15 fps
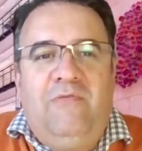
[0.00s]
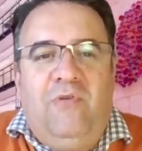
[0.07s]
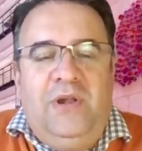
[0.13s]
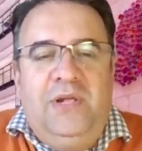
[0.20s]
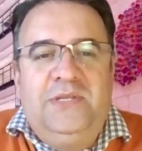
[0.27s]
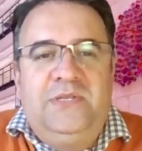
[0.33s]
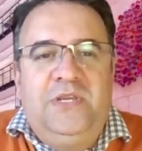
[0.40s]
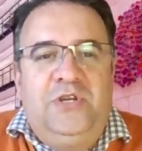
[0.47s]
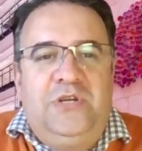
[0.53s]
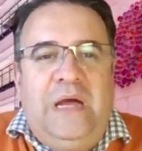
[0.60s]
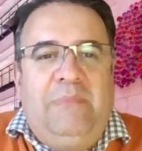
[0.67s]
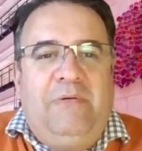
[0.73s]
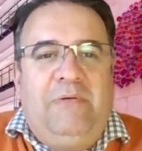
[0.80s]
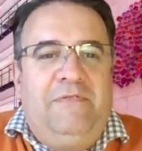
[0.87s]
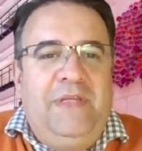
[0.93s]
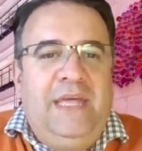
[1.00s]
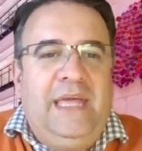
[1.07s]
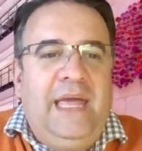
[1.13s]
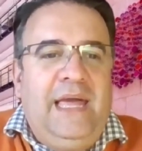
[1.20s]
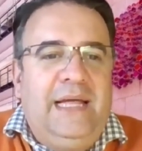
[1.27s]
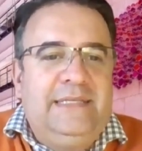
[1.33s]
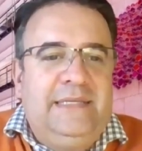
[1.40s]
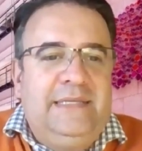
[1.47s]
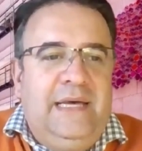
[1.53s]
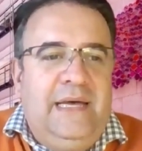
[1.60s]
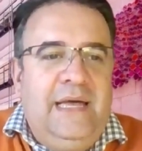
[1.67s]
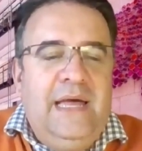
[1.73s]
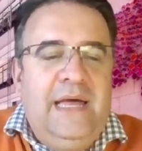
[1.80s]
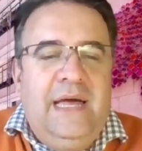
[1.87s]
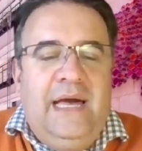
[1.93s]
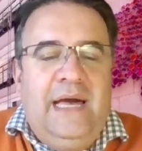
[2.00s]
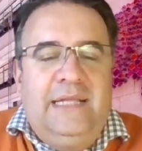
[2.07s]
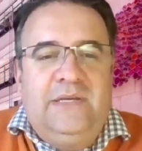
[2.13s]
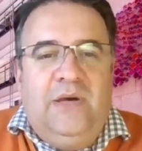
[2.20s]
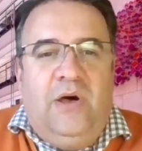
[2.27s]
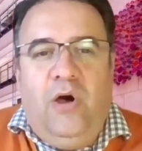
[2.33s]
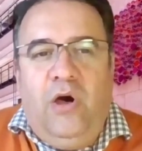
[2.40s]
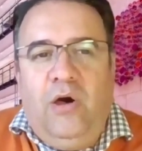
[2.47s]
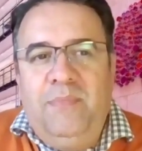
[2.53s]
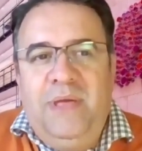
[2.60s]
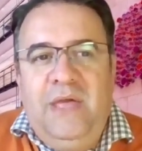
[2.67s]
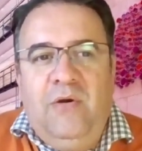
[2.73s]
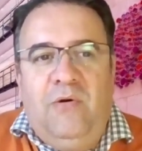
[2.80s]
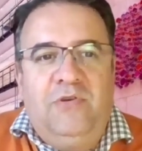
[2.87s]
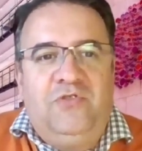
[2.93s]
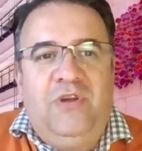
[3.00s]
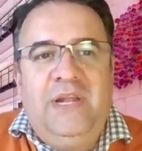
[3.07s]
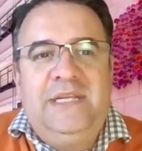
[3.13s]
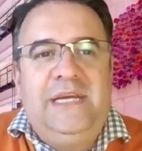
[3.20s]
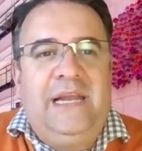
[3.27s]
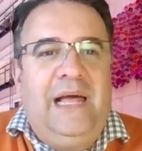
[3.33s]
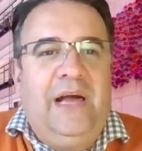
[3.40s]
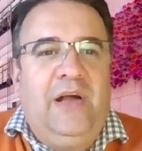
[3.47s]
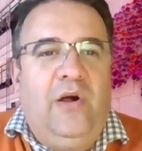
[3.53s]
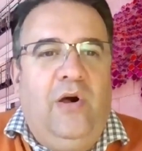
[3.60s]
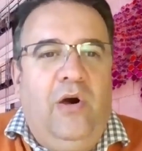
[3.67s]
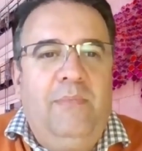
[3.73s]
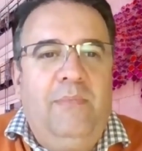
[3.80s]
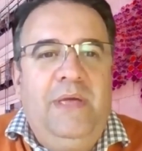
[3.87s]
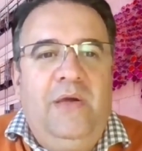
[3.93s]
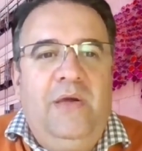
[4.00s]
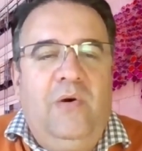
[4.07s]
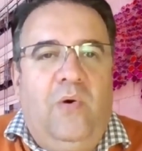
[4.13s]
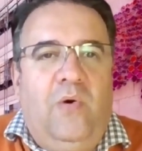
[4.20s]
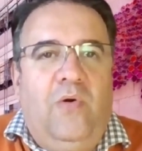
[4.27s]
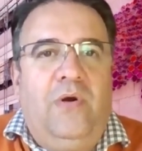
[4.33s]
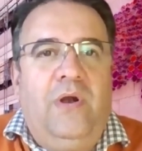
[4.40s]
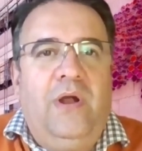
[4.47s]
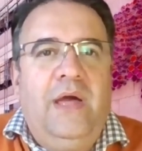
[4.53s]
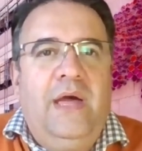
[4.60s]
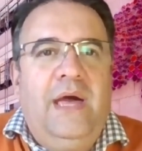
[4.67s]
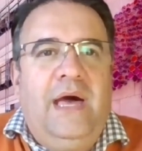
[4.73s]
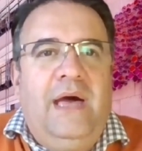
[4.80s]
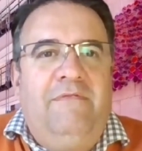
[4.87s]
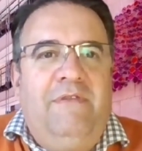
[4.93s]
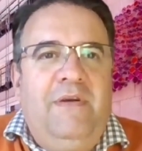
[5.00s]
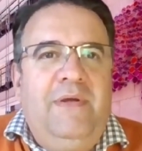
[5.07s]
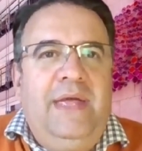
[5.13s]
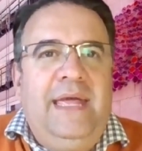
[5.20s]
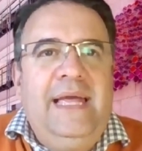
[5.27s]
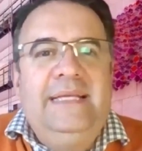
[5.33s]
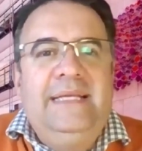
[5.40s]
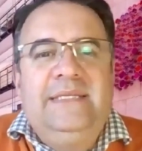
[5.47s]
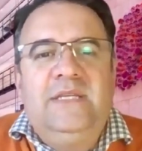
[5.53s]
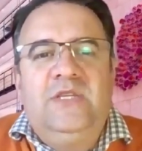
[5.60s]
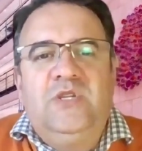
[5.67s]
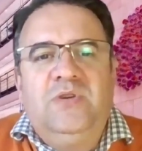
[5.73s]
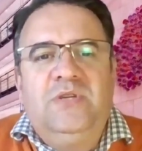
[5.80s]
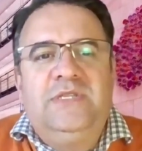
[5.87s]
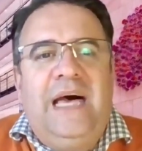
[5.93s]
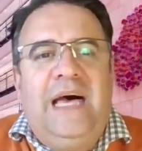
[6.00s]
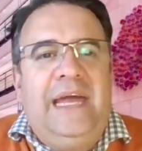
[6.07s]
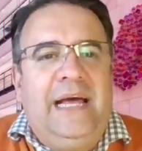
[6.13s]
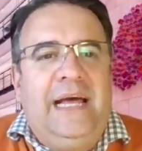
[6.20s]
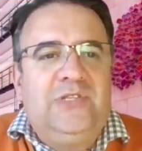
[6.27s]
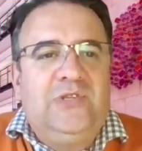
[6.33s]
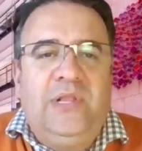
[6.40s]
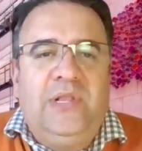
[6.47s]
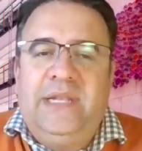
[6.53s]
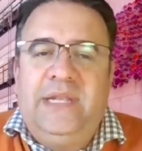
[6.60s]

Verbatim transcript: fall into the trap of thinking it's a it's a hobby or treating it like a hobby or a very easy to do side hustle.